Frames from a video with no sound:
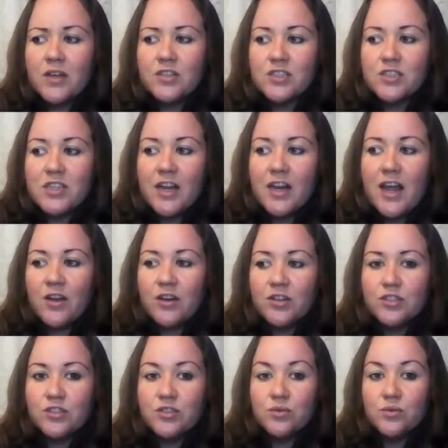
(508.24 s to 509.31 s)
understand how to
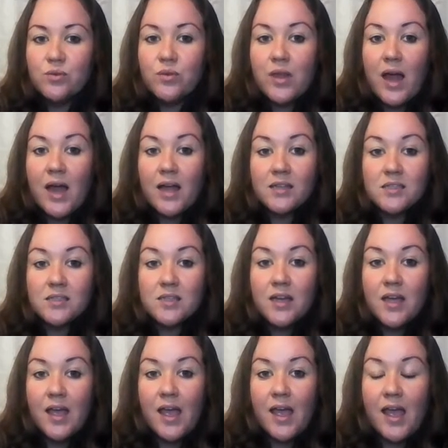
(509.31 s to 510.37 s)
do that
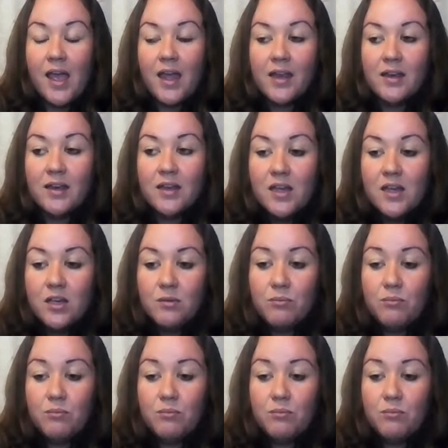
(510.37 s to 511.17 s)
and